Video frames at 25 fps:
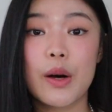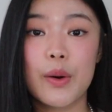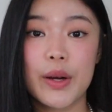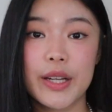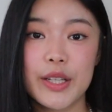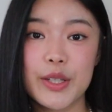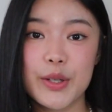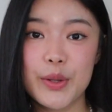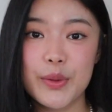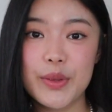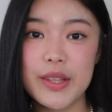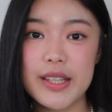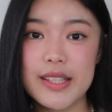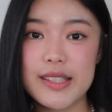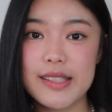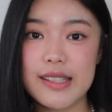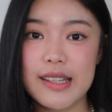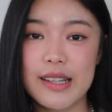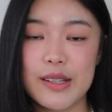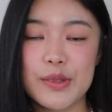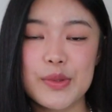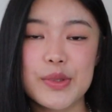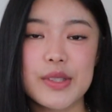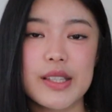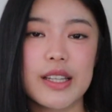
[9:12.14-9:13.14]
I know this
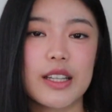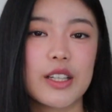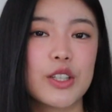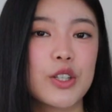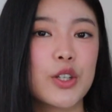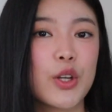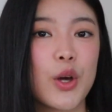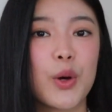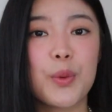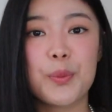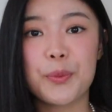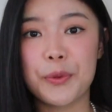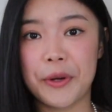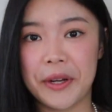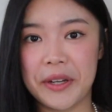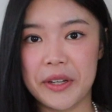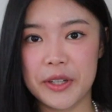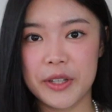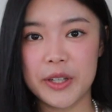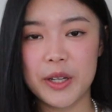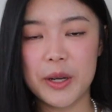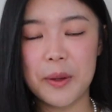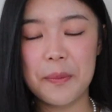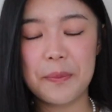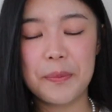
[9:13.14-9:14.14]
sounds like a
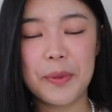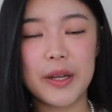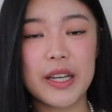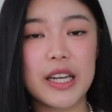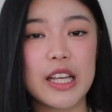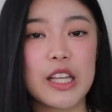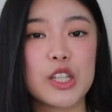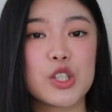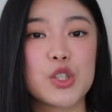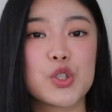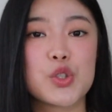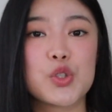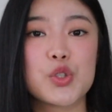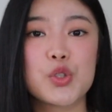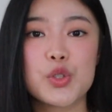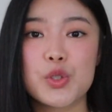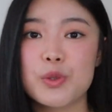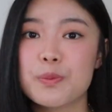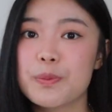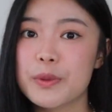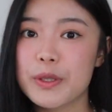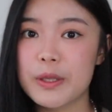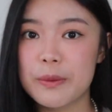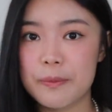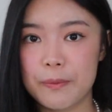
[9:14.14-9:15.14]
no-brainer, but it's
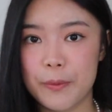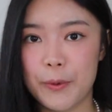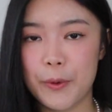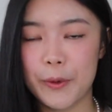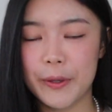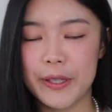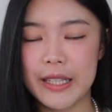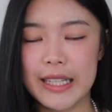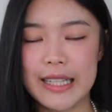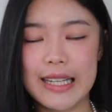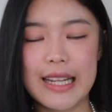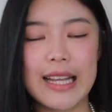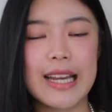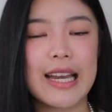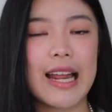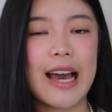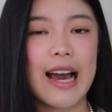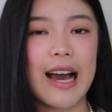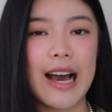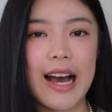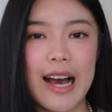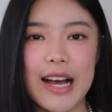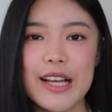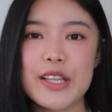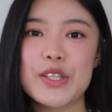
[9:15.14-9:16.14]
super important. It
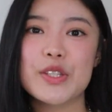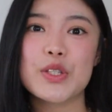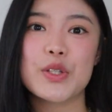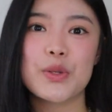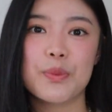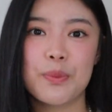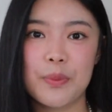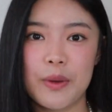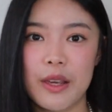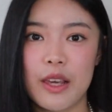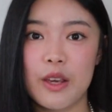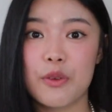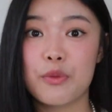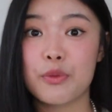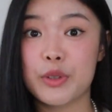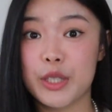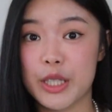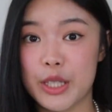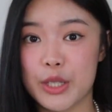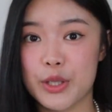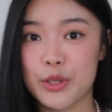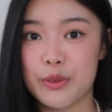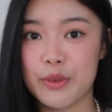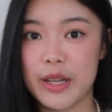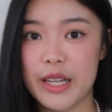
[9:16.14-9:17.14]
has to be
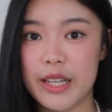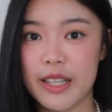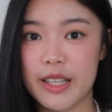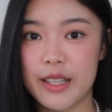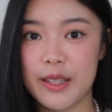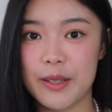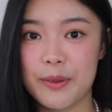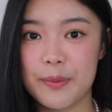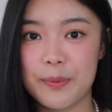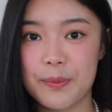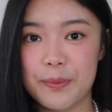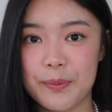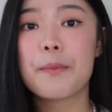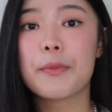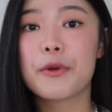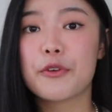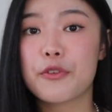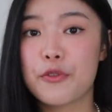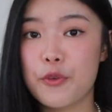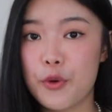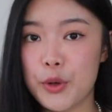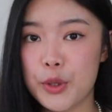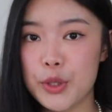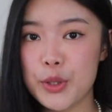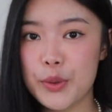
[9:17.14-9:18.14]
reiterated.
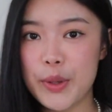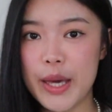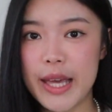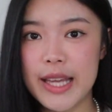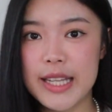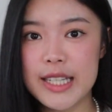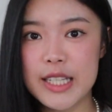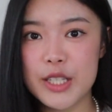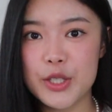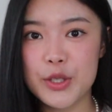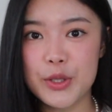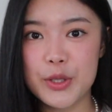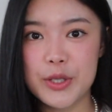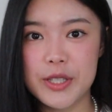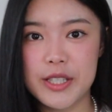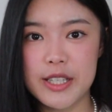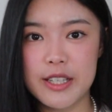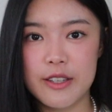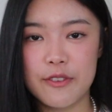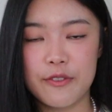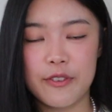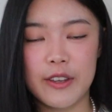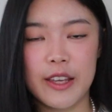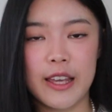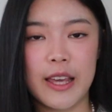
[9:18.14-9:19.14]
Before you hand in your
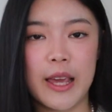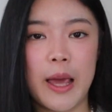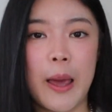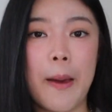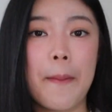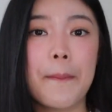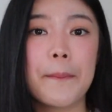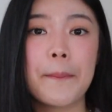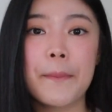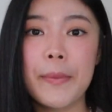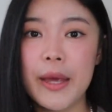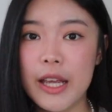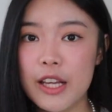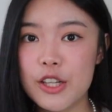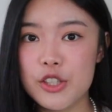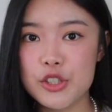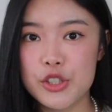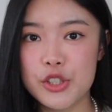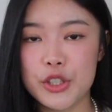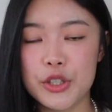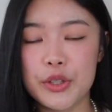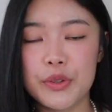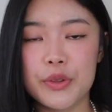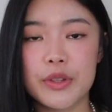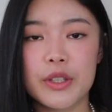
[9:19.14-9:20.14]
CV, make
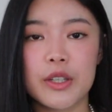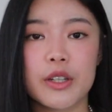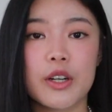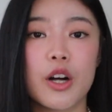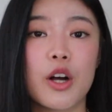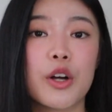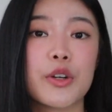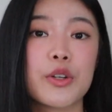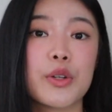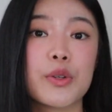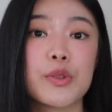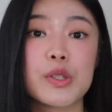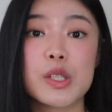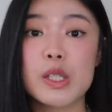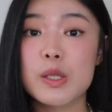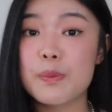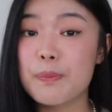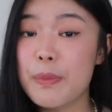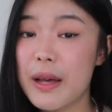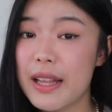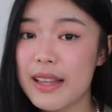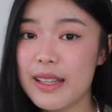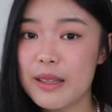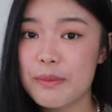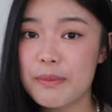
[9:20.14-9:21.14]
sure there are no
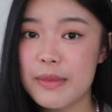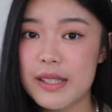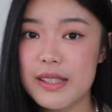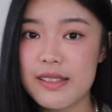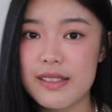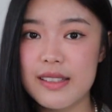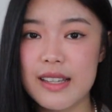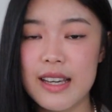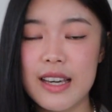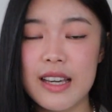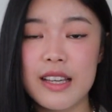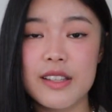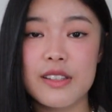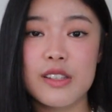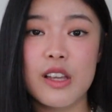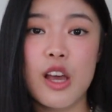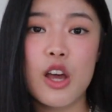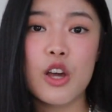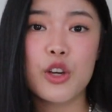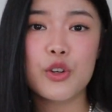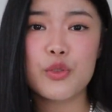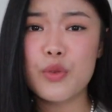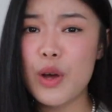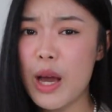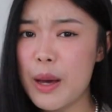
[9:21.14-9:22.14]
spelling mistakes,
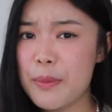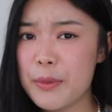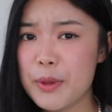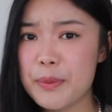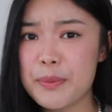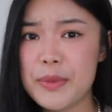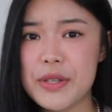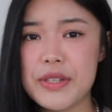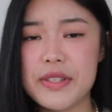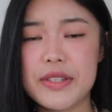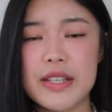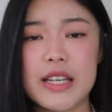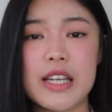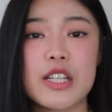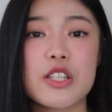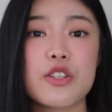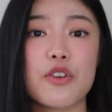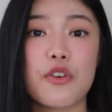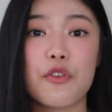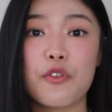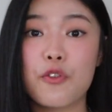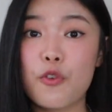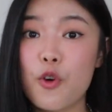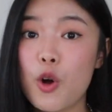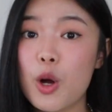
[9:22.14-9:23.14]
grammar mistakes,
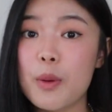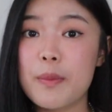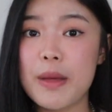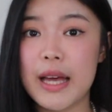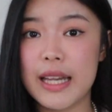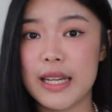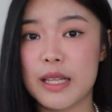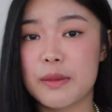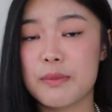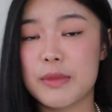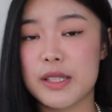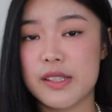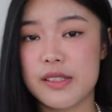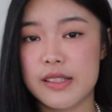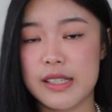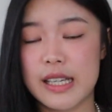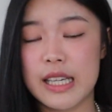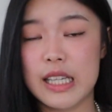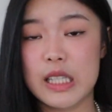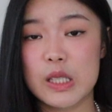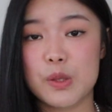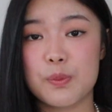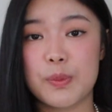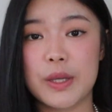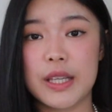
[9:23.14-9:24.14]
formatting
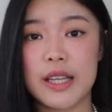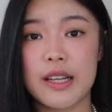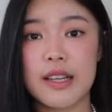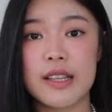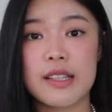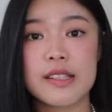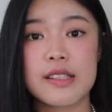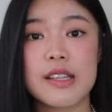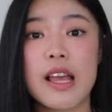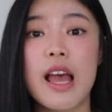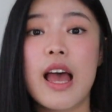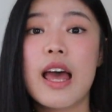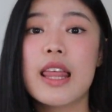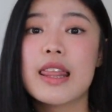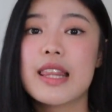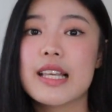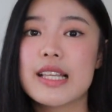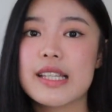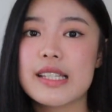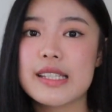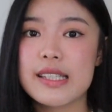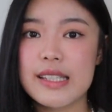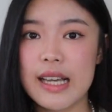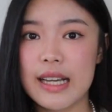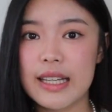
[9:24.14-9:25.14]
mistakes, because the
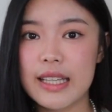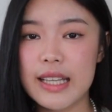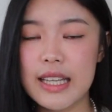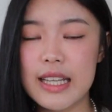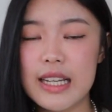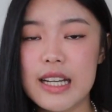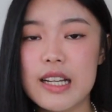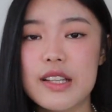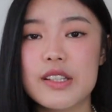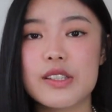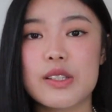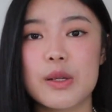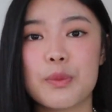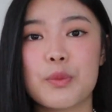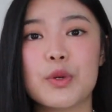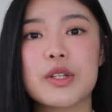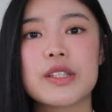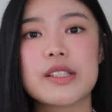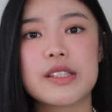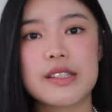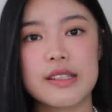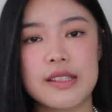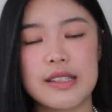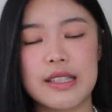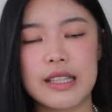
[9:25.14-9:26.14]
second
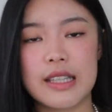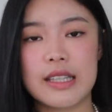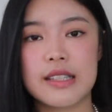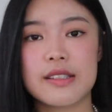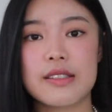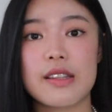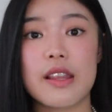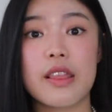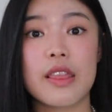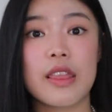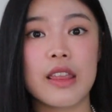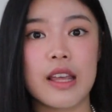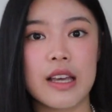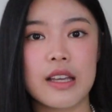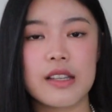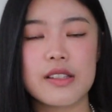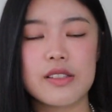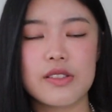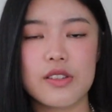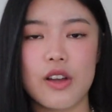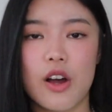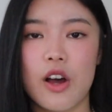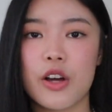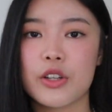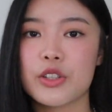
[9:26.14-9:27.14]
someone sees
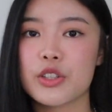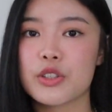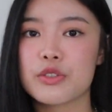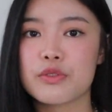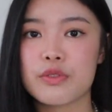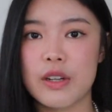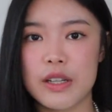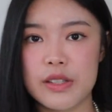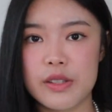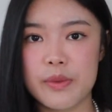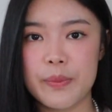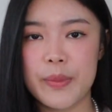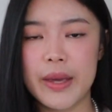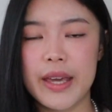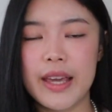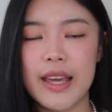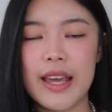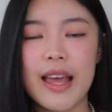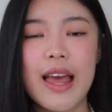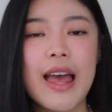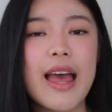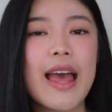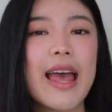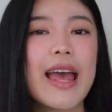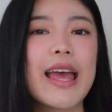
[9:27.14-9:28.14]
this on your resume,
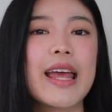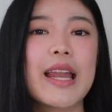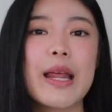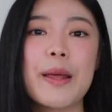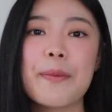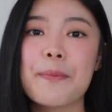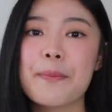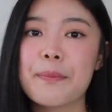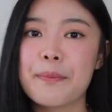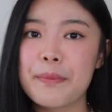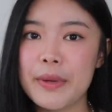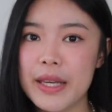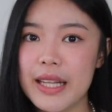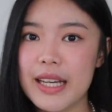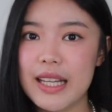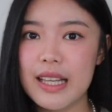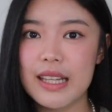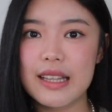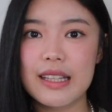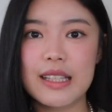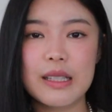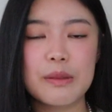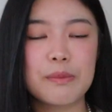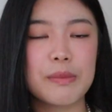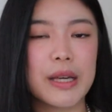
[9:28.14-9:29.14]
it
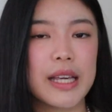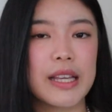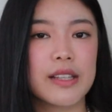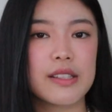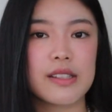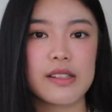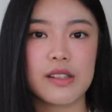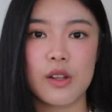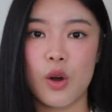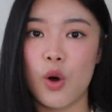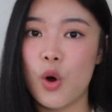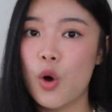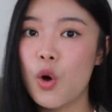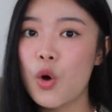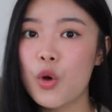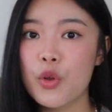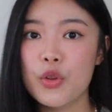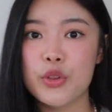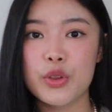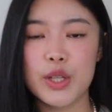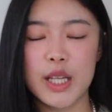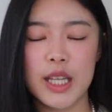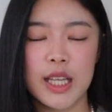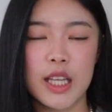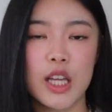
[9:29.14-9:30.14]
immediately makes the whole
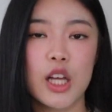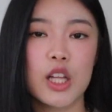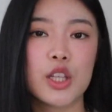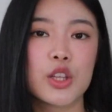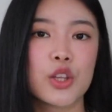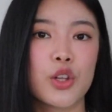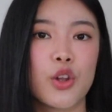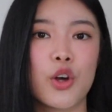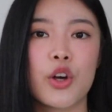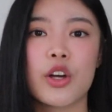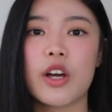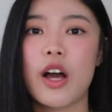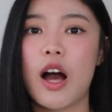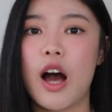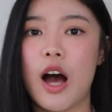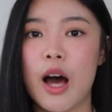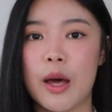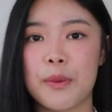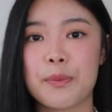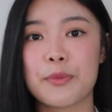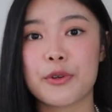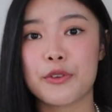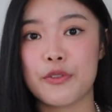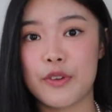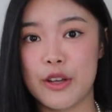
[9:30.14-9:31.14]
thing look
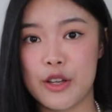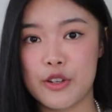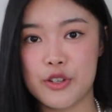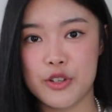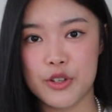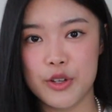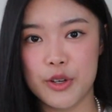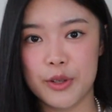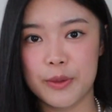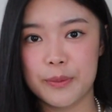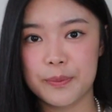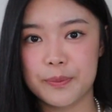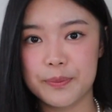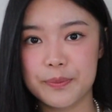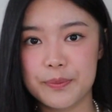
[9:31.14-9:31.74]
unprofessional.